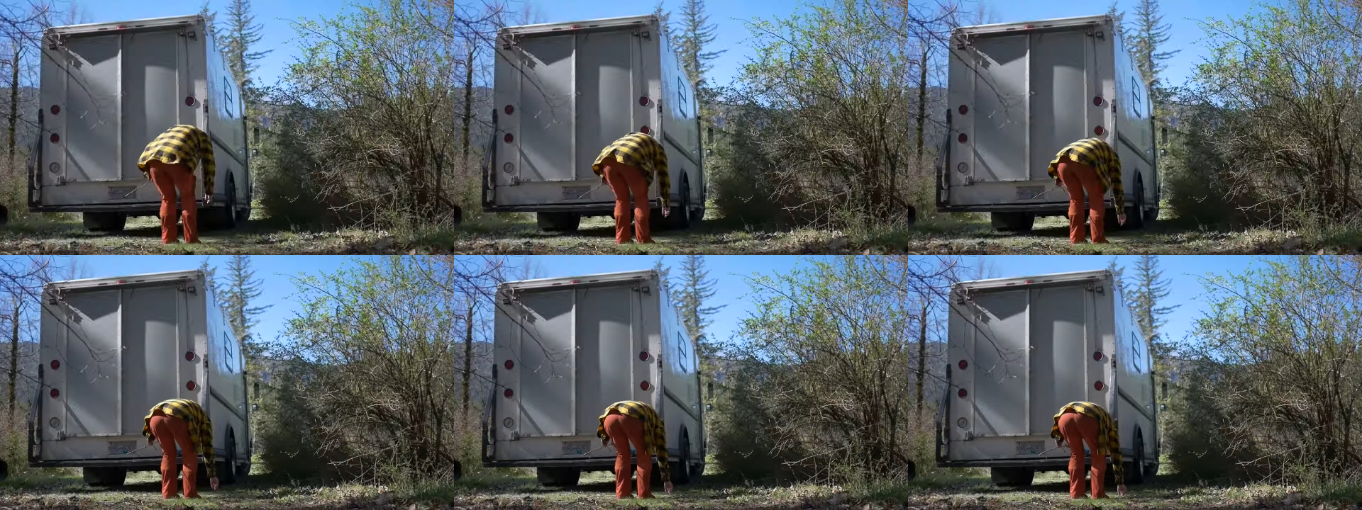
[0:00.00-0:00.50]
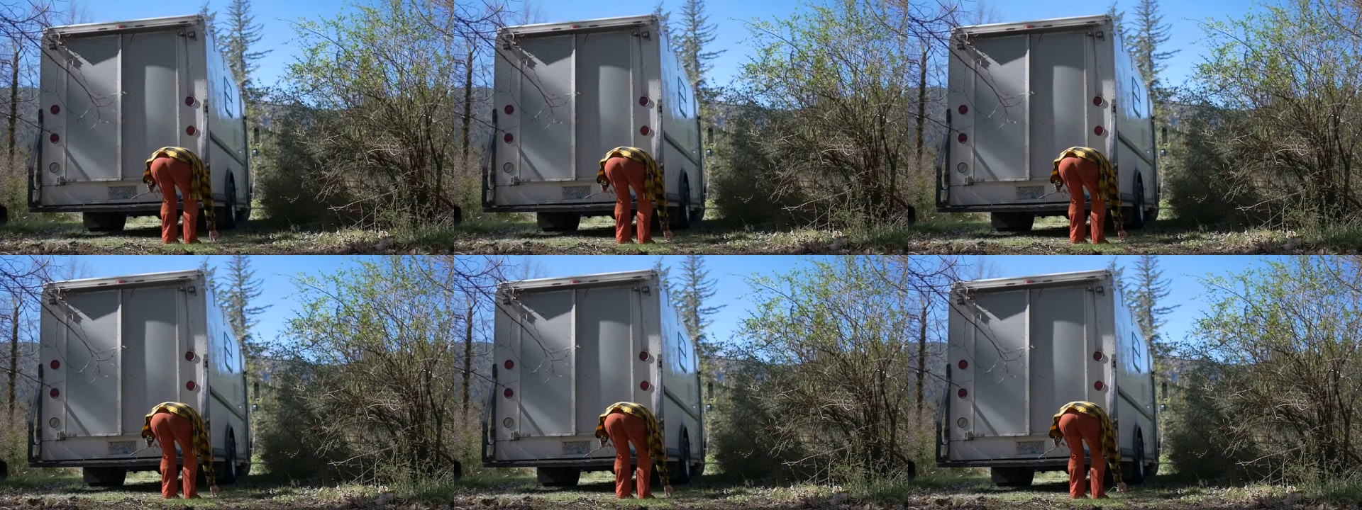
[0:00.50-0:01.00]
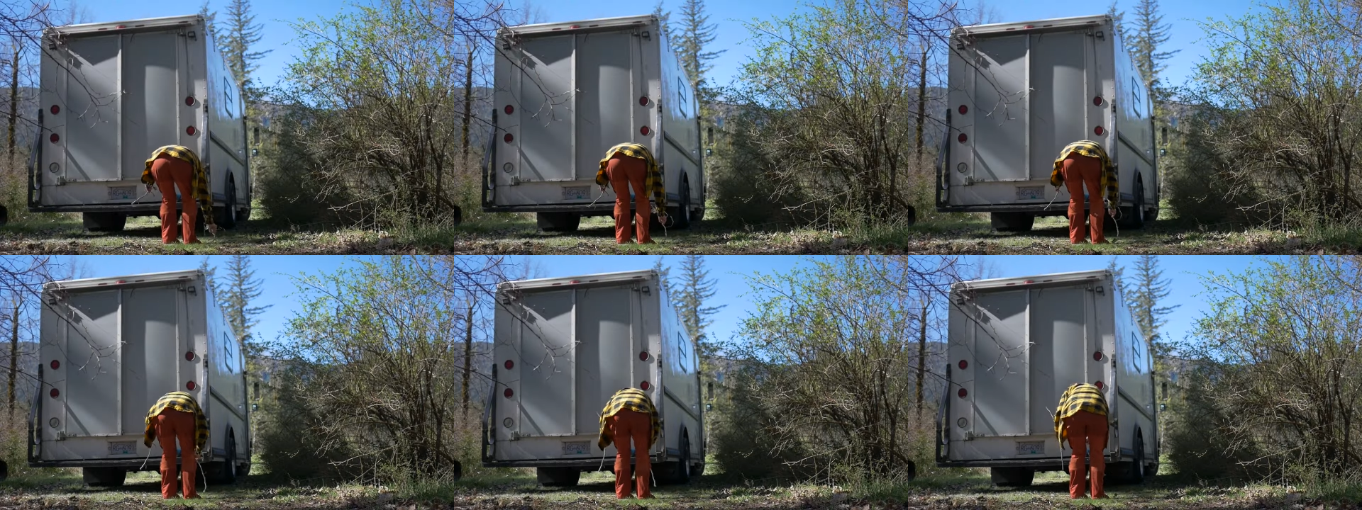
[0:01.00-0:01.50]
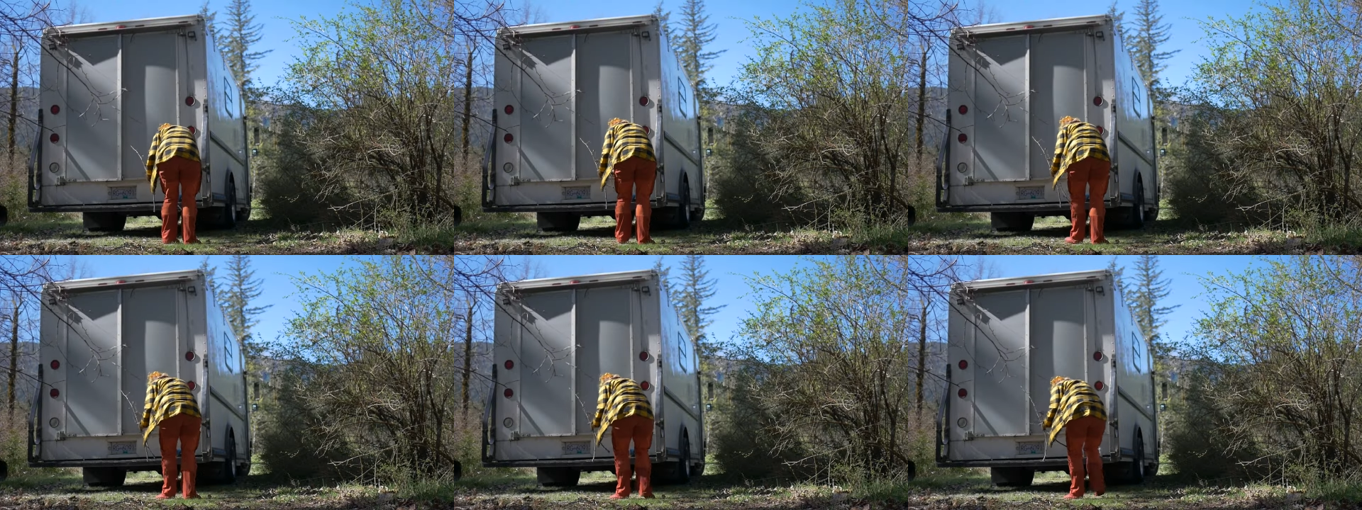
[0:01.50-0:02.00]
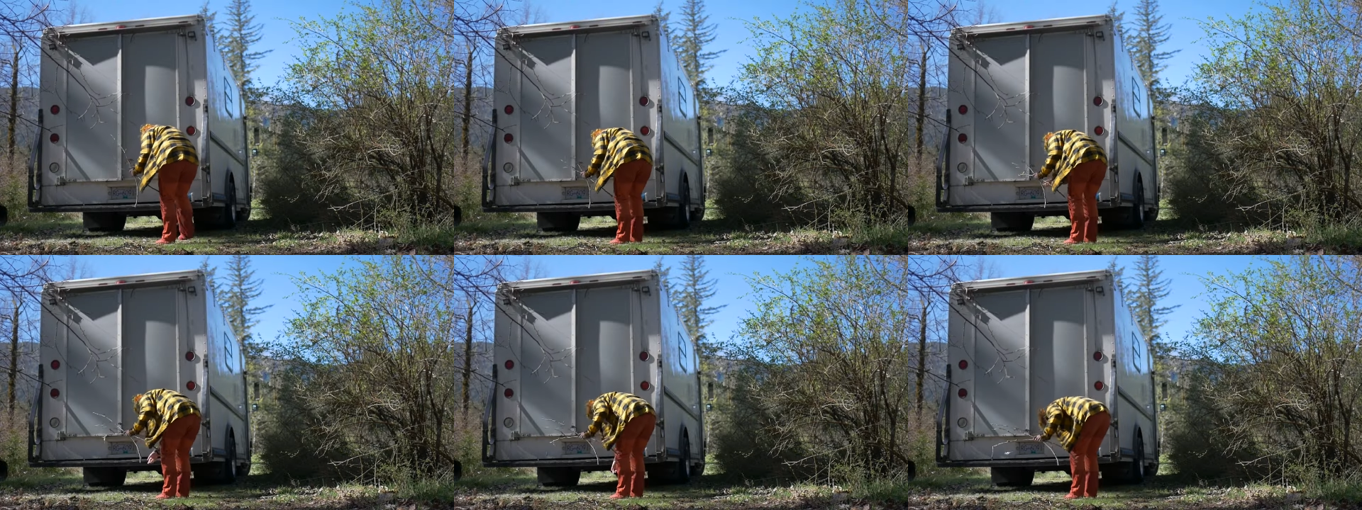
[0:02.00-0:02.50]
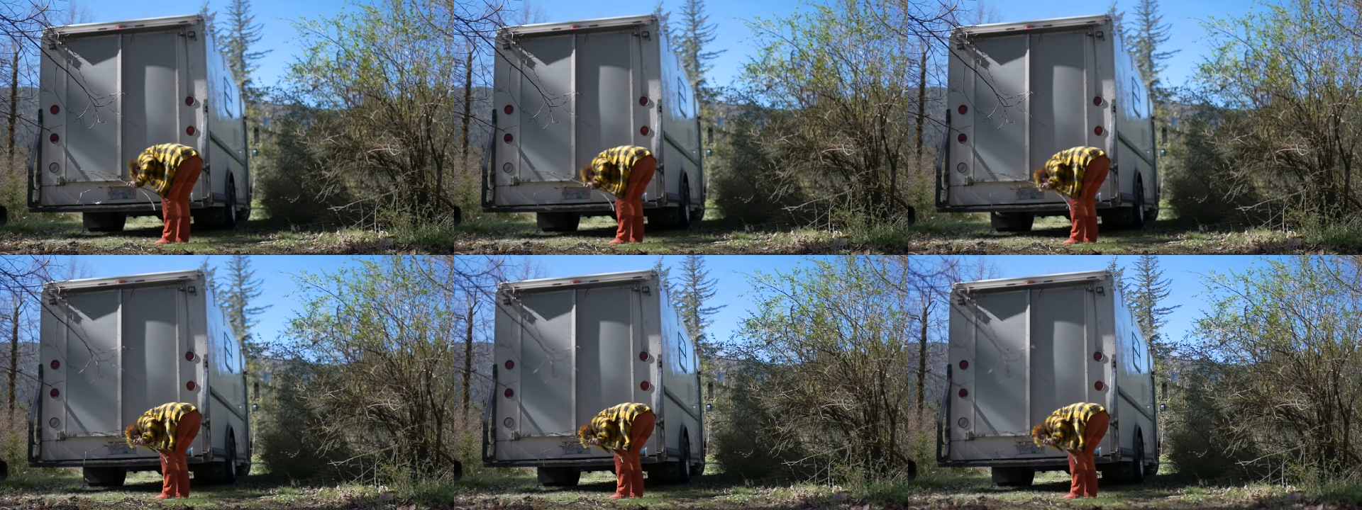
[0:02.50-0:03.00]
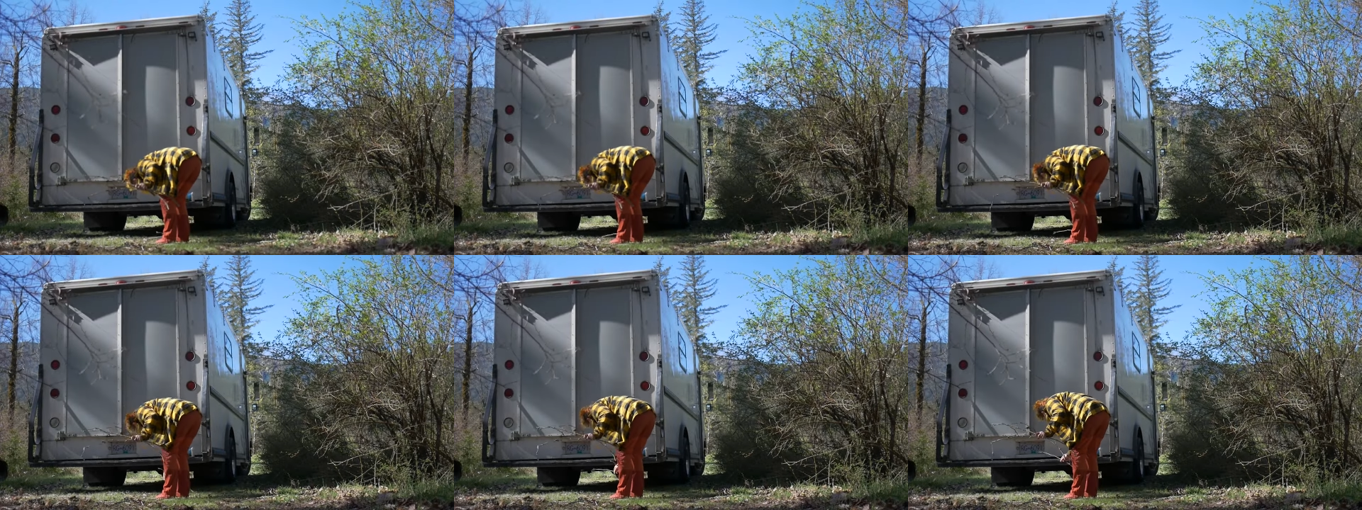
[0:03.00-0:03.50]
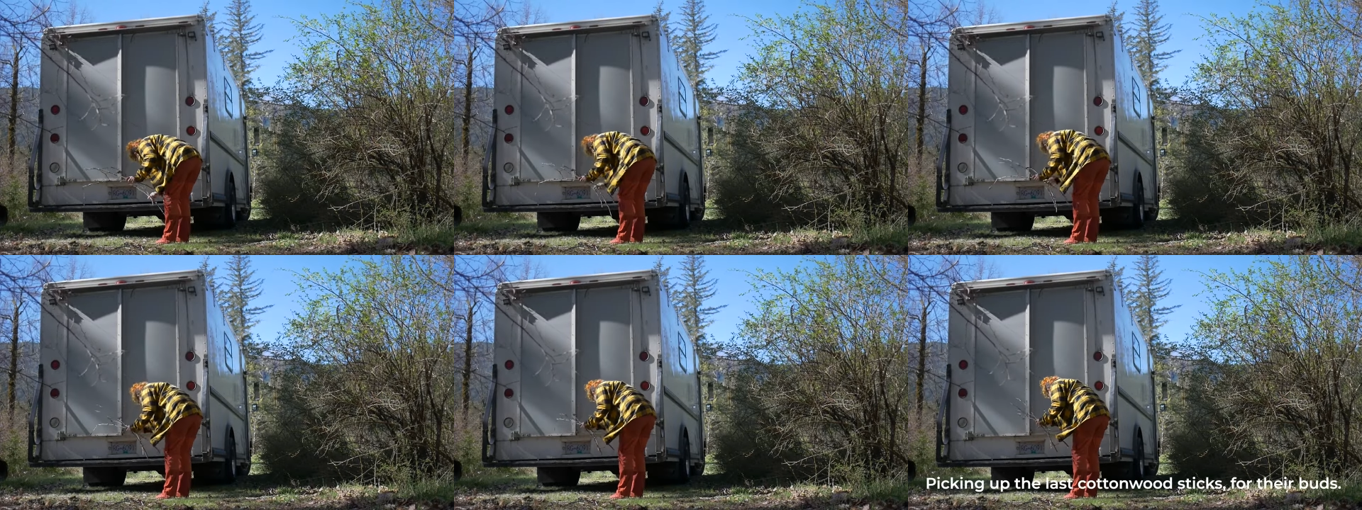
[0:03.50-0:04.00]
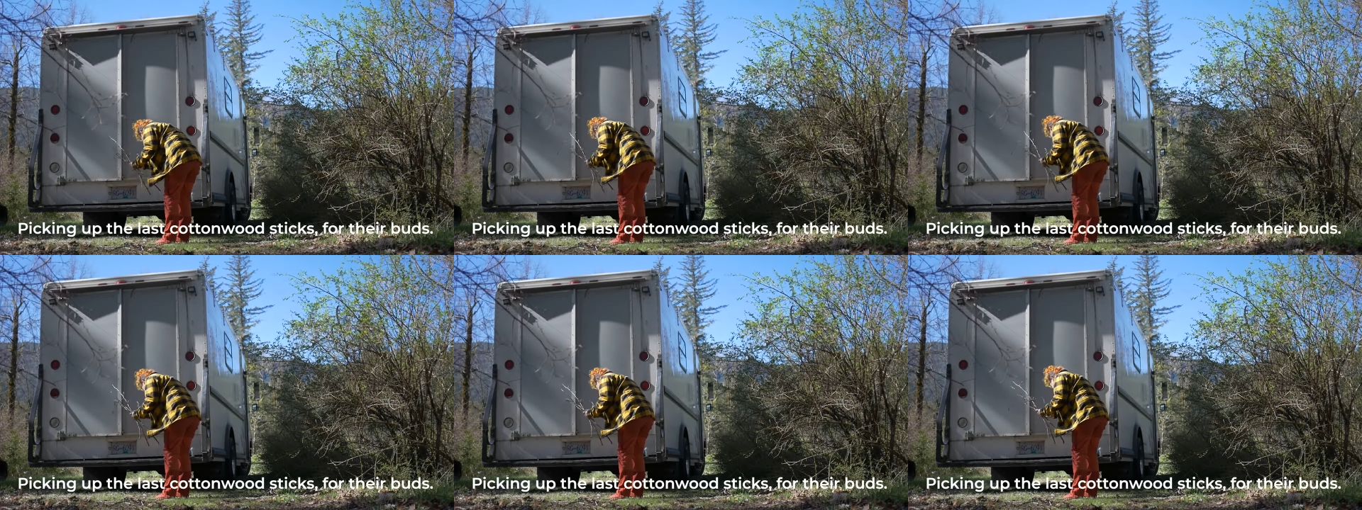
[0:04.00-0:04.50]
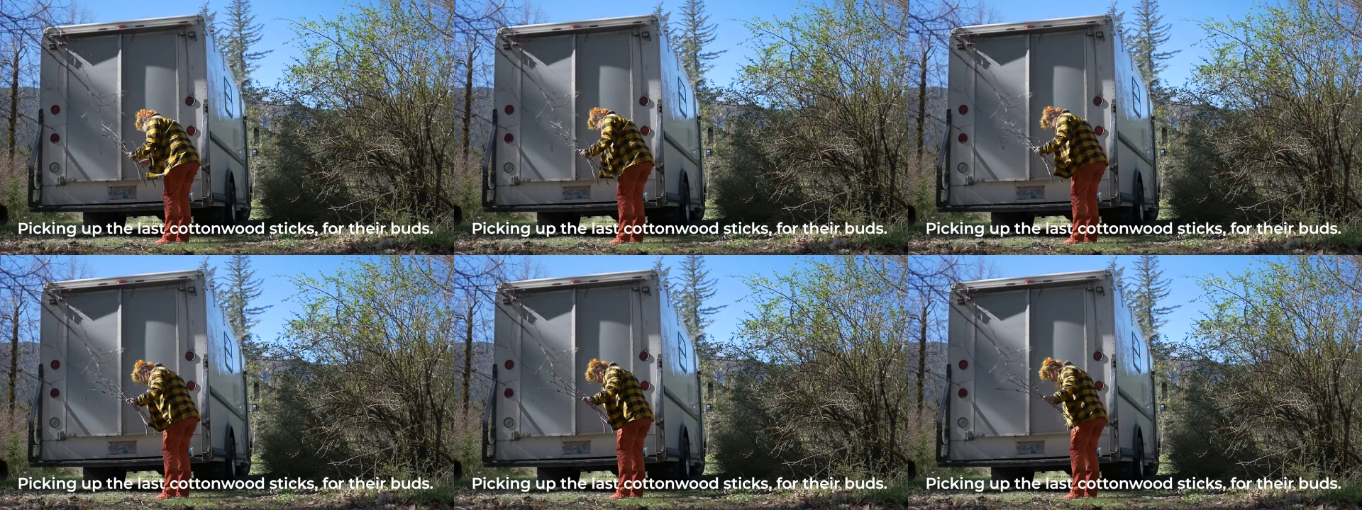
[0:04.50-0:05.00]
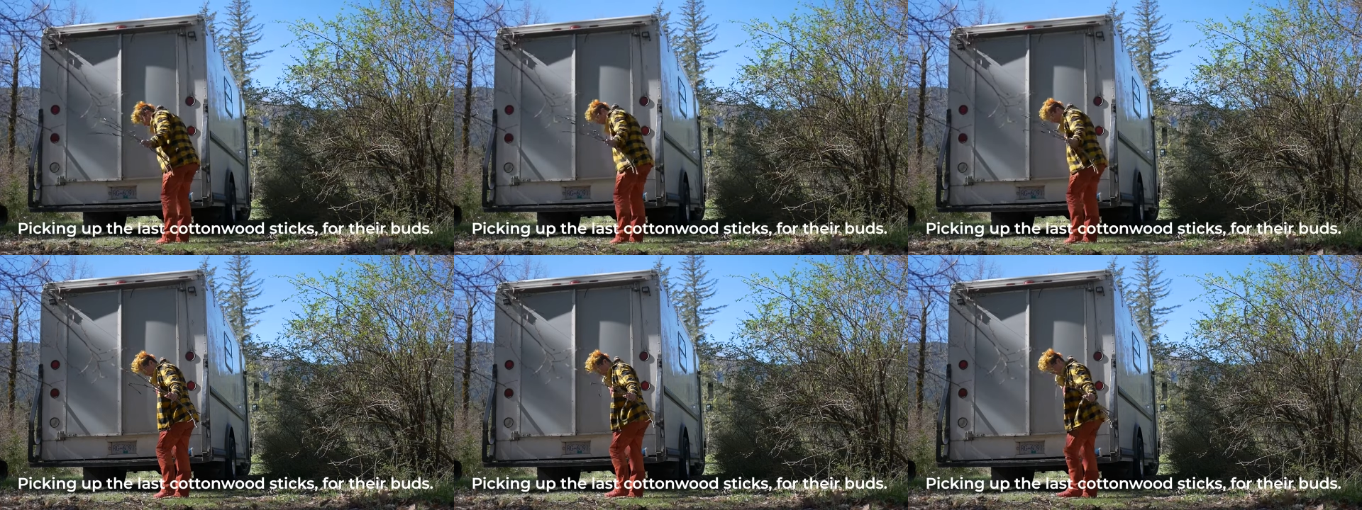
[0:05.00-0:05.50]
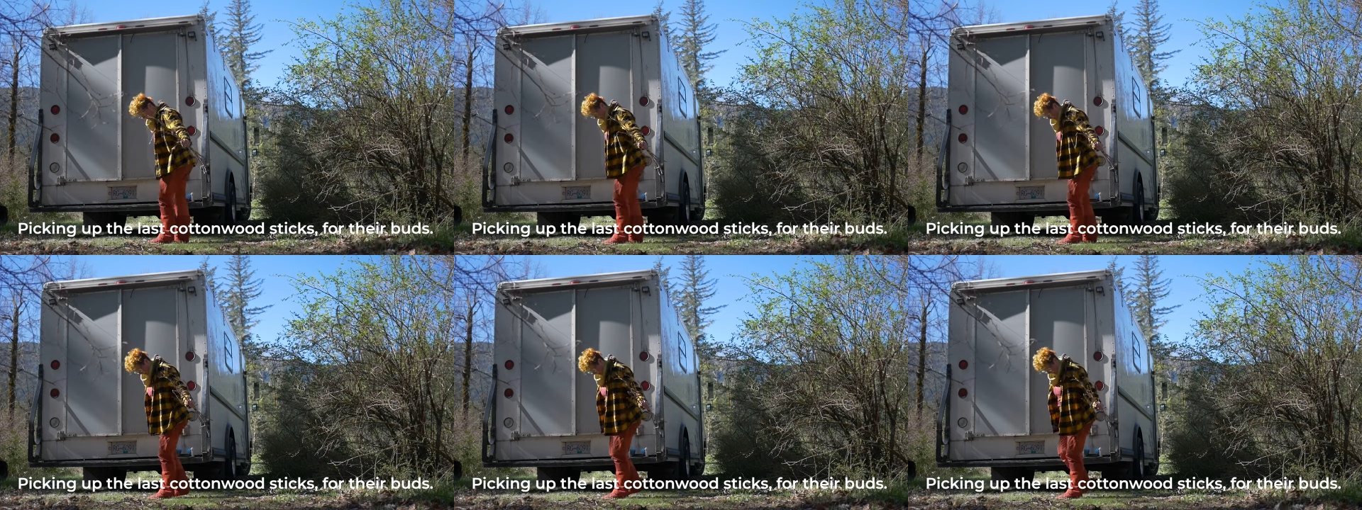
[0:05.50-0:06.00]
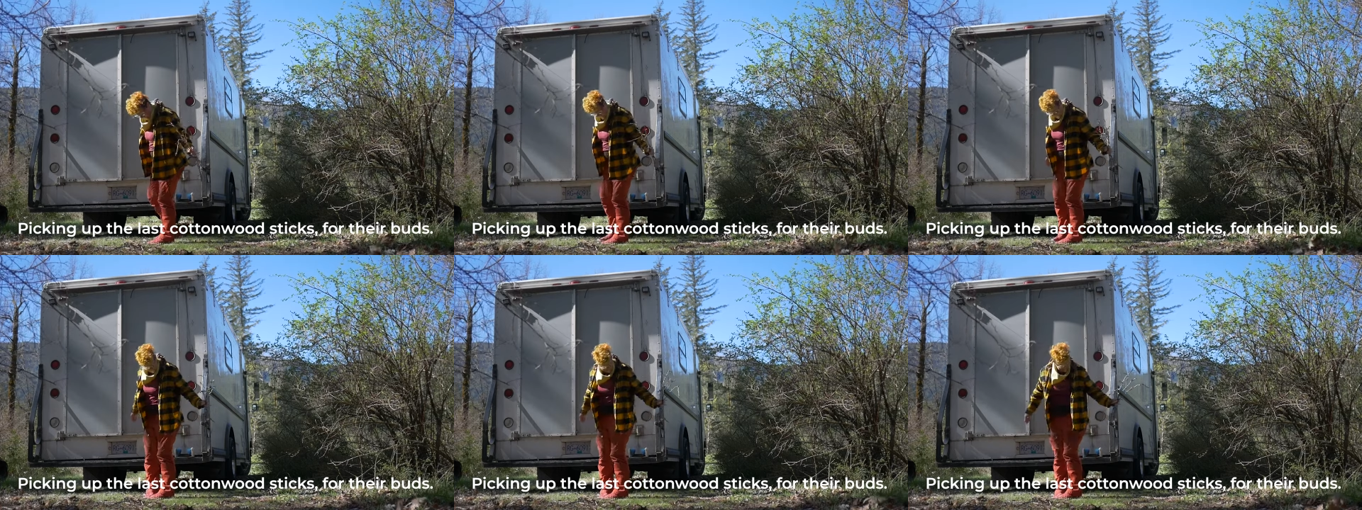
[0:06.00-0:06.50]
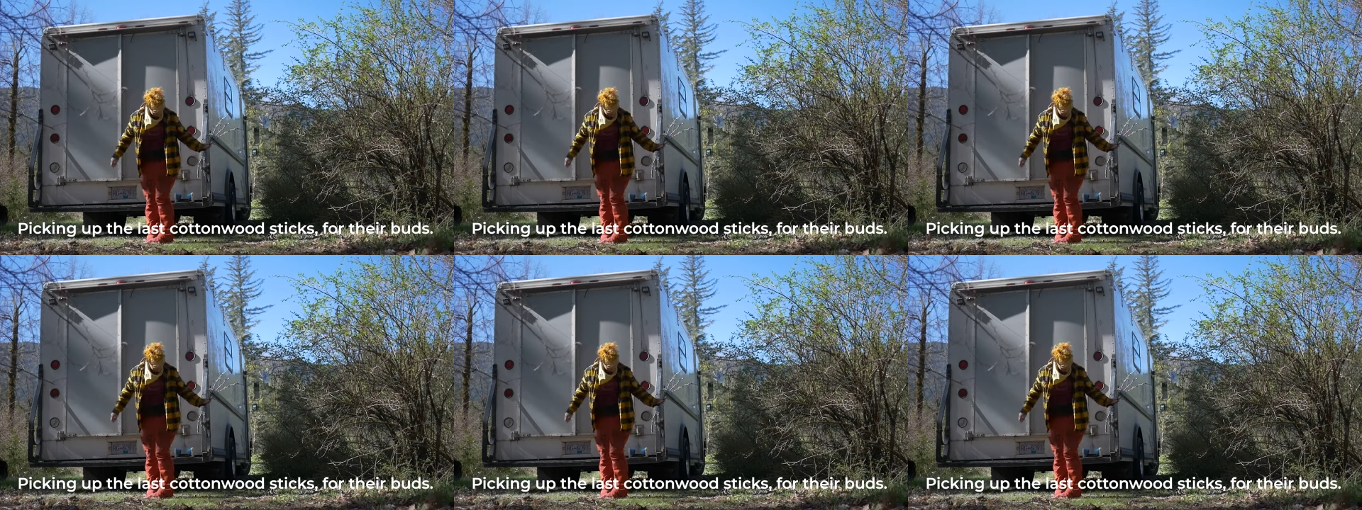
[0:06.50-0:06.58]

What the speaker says: (no speaker visible)